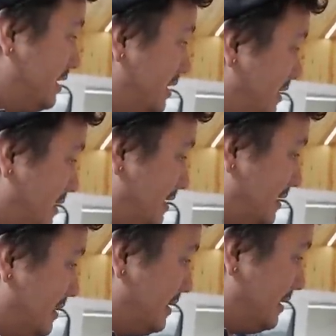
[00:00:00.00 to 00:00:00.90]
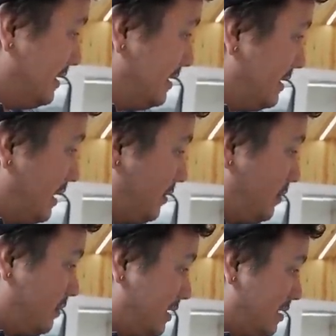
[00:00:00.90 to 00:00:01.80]
and
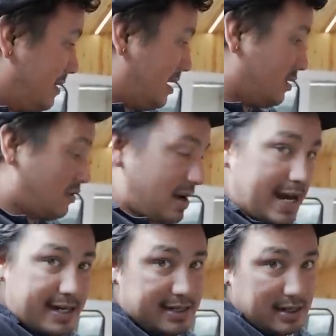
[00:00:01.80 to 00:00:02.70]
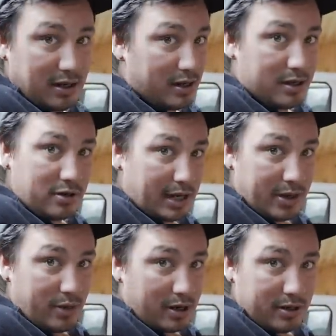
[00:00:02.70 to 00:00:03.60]
we'll worry about great gray
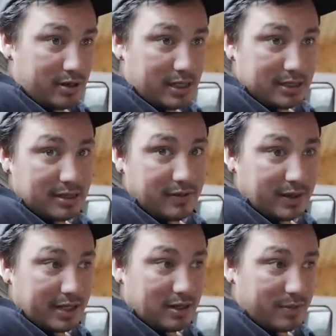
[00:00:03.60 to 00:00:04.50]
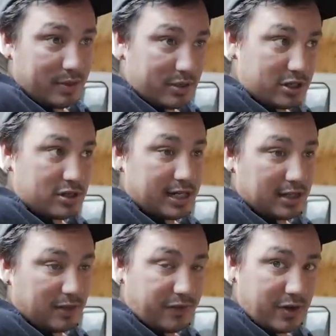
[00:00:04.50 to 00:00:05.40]
water and all that stuff later, but we're just trying to
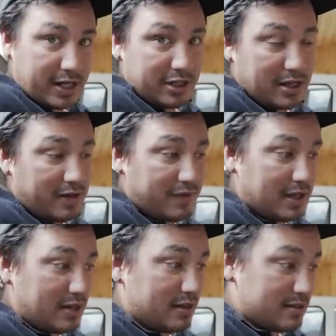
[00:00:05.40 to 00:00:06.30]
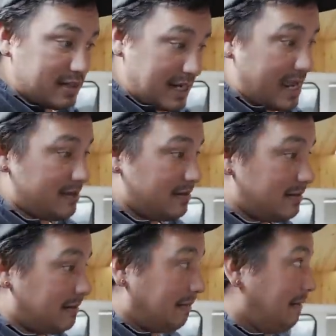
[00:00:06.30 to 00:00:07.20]
get the fresh stuff in today.
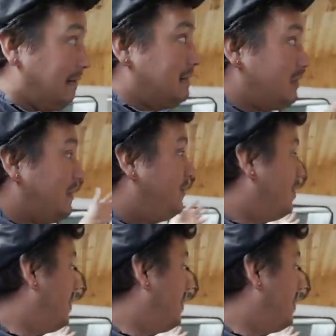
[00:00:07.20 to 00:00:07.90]
It's only a four